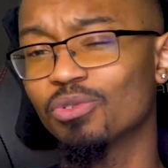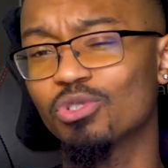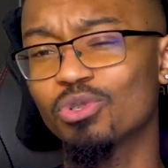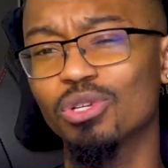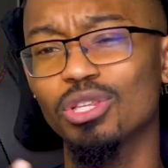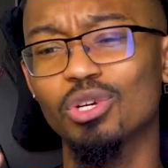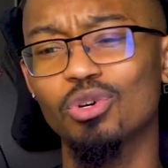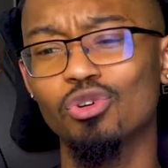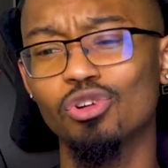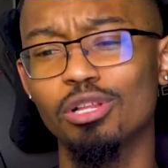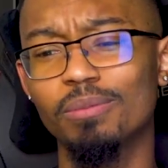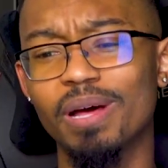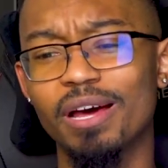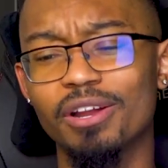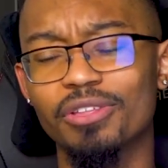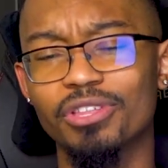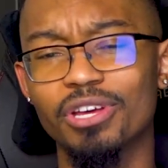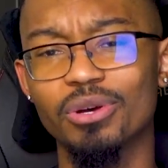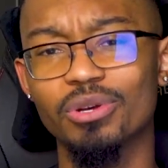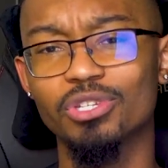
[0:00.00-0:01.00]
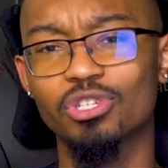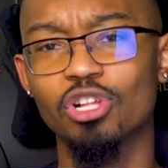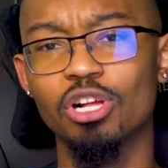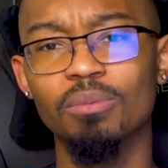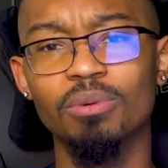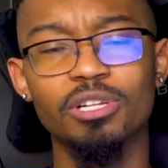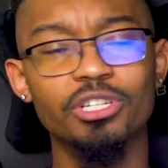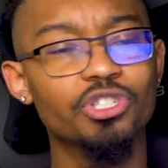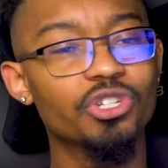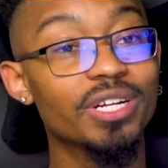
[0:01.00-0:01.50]
What's really cool about it, though, is
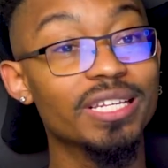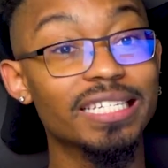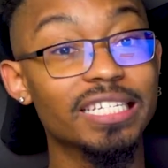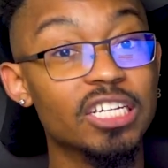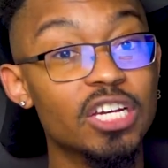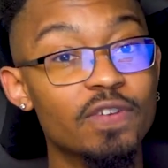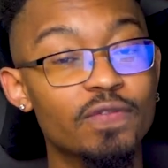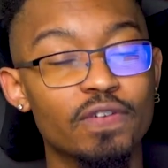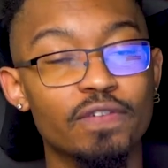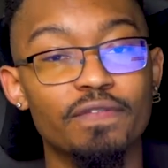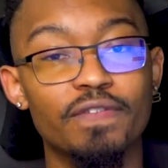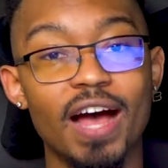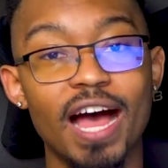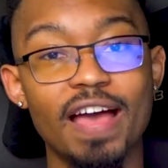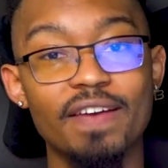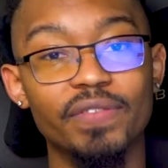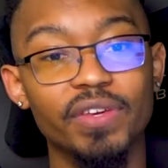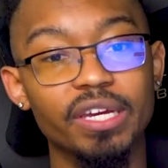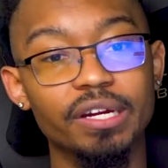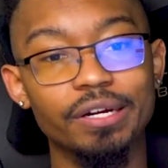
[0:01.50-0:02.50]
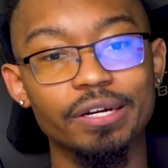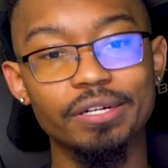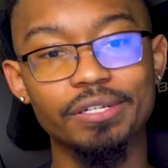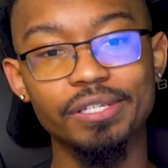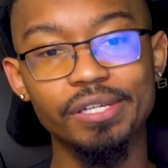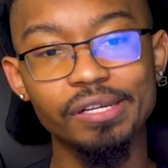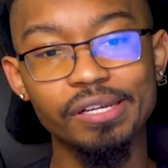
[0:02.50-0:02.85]
global entry, it's good for 5 years.